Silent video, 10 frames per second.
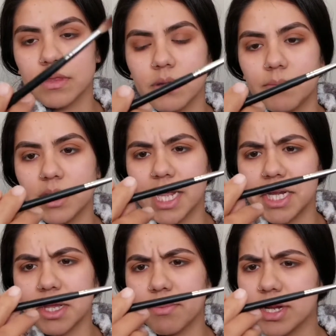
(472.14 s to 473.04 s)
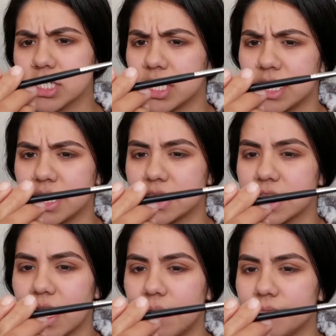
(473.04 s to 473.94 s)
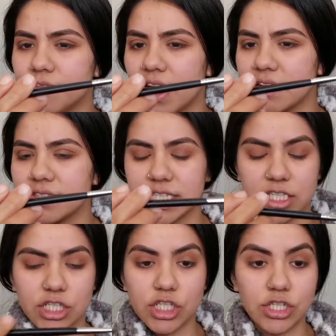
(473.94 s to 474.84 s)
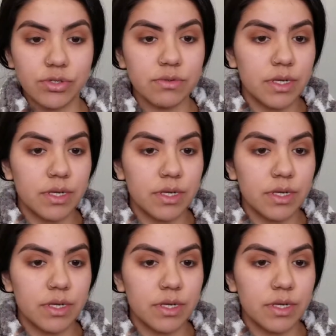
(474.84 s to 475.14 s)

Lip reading: blending brush, and it is the M562.